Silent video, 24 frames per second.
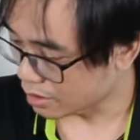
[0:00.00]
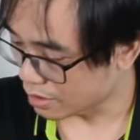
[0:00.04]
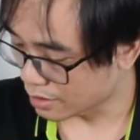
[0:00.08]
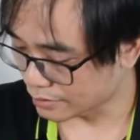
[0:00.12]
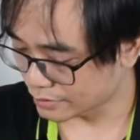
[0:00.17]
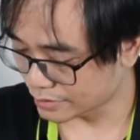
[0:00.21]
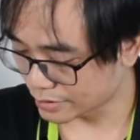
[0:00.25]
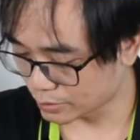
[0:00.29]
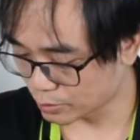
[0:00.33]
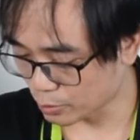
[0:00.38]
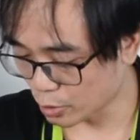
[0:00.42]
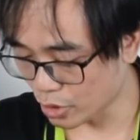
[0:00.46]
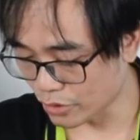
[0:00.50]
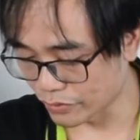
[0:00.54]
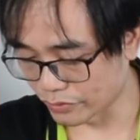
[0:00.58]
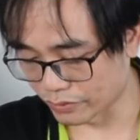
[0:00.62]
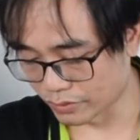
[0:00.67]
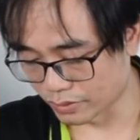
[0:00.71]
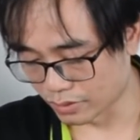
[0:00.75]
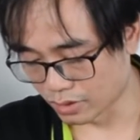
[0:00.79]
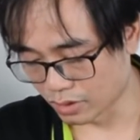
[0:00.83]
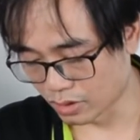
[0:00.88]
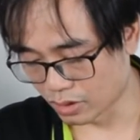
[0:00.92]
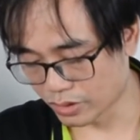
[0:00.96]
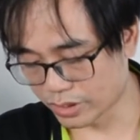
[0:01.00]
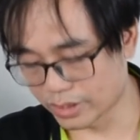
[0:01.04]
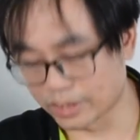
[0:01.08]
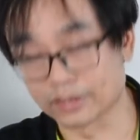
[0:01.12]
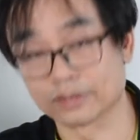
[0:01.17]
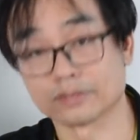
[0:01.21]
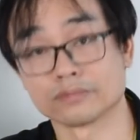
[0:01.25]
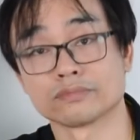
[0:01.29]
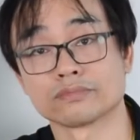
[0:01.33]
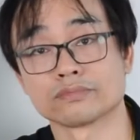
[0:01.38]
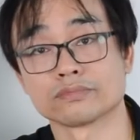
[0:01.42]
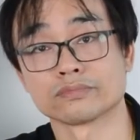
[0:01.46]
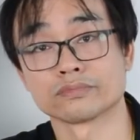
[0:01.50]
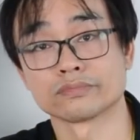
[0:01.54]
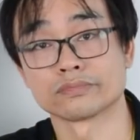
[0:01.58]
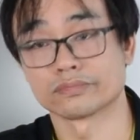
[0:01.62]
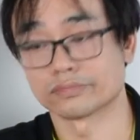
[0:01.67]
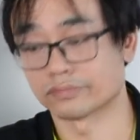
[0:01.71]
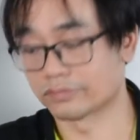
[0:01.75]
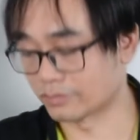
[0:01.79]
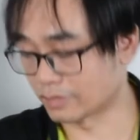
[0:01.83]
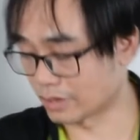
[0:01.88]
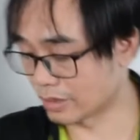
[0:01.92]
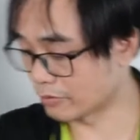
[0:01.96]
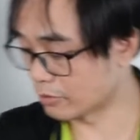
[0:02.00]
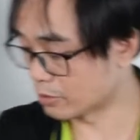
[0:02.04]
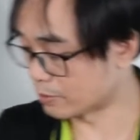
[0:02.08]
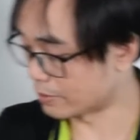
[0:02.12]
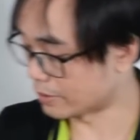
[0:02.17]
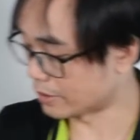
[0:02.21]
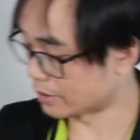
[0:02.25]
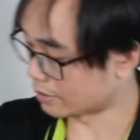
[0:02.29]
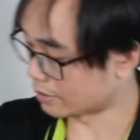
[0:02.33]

access point. Okay, that would be